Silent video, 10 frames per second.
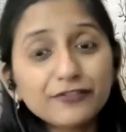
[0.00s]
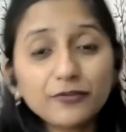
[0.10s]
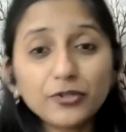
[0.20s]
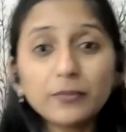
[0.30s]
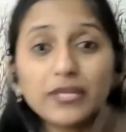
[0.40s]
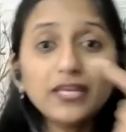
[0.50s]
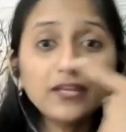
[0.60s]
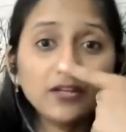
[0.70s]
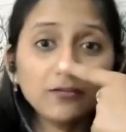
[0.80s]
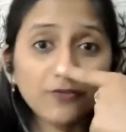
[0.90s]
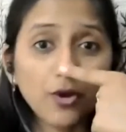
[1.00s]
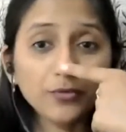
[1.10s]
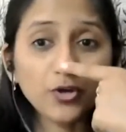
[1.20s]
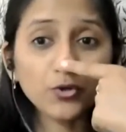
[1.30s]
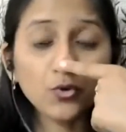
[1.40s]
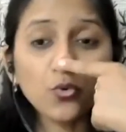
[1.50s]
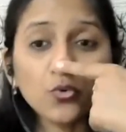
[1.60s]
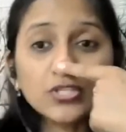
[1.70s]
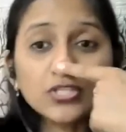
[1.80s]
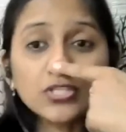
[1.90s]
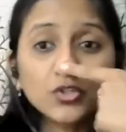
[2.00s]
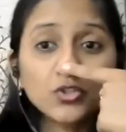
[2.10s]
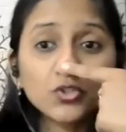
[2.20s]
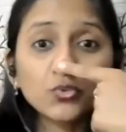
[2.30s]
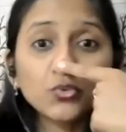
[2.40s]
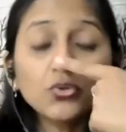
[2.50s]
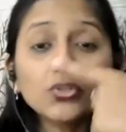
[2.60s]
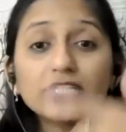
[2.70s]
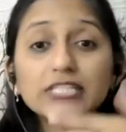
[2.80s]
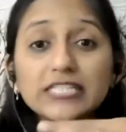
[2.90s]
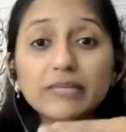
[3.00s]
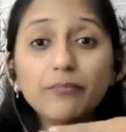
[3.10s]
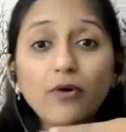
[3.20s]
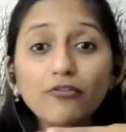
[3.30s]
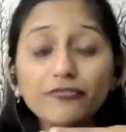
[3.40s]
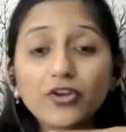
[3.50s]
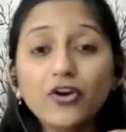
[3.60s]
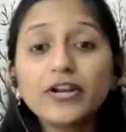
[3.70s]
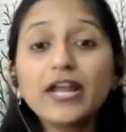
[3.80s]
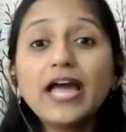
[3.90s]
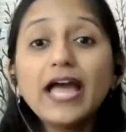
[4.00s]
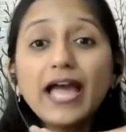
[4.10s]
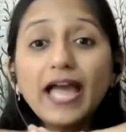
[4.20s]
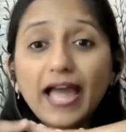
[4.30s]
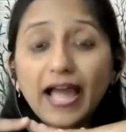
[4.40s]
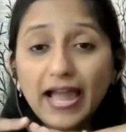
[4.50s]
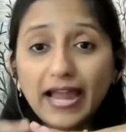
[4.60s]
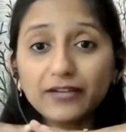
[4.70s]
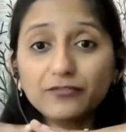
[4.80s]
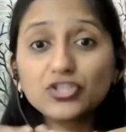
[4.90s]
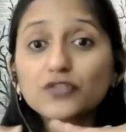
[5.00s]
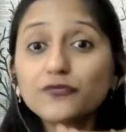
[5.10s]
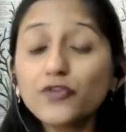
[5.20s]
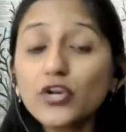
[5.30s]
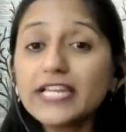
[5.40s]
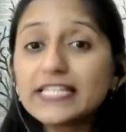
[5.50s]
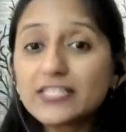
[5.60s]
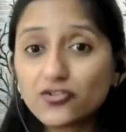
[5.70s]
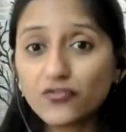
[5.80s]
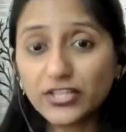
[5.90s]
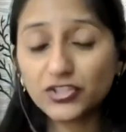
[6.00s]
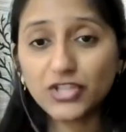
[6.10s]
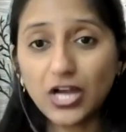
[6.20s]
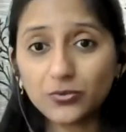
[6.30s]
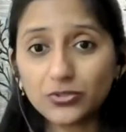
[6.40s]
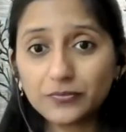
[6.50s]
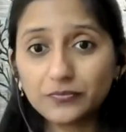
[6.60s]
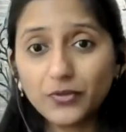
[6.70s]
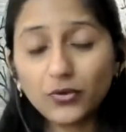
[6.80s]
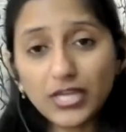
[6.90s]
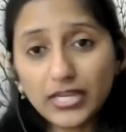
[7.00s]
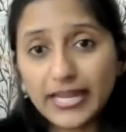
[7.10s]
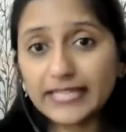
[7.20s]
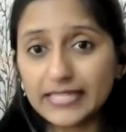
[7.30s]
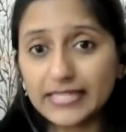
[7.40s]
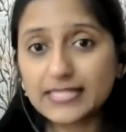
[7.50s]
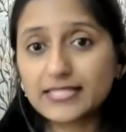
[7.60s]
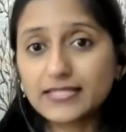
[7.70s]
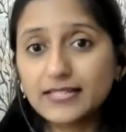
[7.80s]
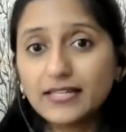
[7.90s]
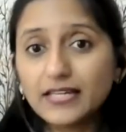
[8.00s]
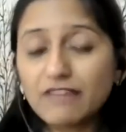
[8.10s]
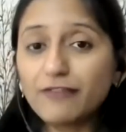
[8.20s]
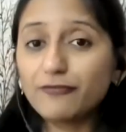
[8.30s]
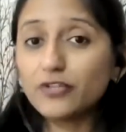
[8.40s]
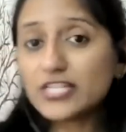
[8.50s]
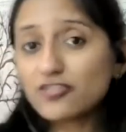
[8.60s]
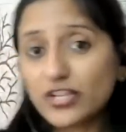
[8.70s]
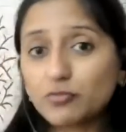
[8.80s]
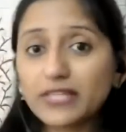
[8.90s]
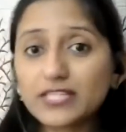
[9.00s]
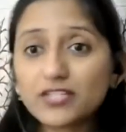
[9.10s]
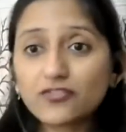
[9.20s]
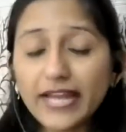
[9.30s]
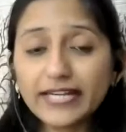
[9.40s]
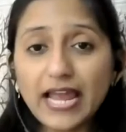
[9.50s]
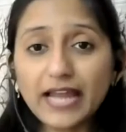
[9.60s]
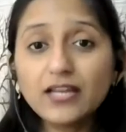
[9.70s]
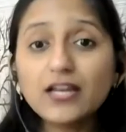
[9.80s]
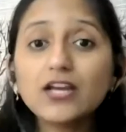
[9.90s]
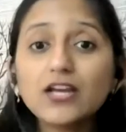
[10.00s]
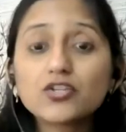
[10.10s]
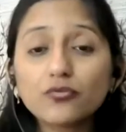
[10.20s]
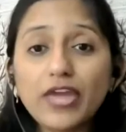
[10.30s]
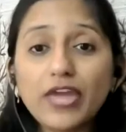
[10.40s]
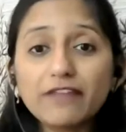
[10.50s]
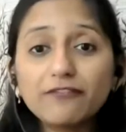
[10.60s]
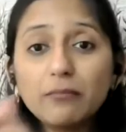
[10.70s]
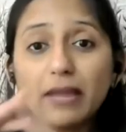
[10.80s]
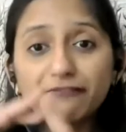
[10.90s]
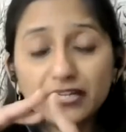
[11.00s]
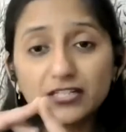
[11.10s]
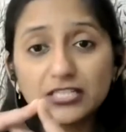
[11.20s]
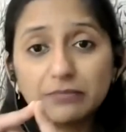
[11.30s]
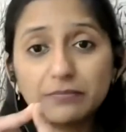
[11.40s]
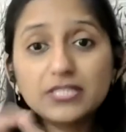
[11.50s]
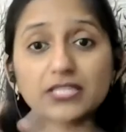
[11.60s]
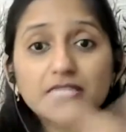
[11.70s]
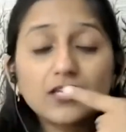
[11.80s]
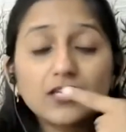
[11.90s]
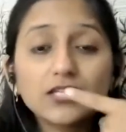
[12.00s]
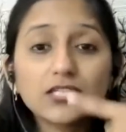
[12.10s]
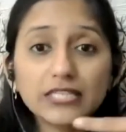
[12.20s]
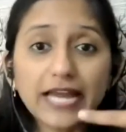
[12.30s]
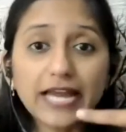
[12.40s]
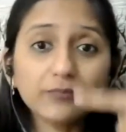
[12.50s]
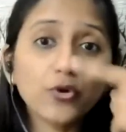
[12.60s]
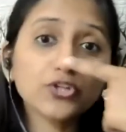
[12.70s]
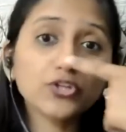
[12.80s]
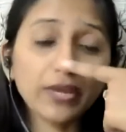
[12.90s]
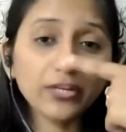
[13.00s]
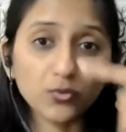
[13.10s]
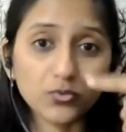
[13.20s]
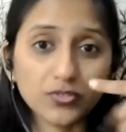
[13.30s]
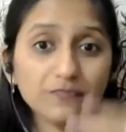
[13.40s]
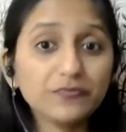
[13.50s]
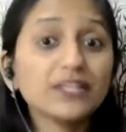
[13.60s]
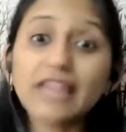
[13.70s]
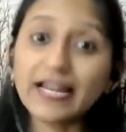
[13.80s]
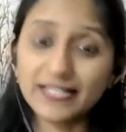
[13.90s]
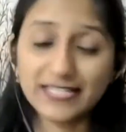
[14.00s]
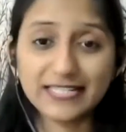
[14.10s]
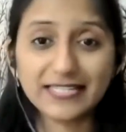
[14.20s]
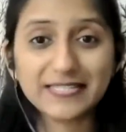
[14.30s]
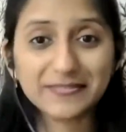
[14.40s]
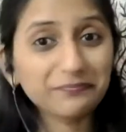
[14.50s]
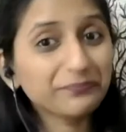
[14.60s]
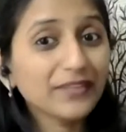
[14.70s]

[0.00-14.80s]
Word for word: would be from your nose to the tip of your hand, which is fully stretched out. Okay, like this. If I fully stretch my this right hand, so wherever my fingertip is till that point to my nose, that distance.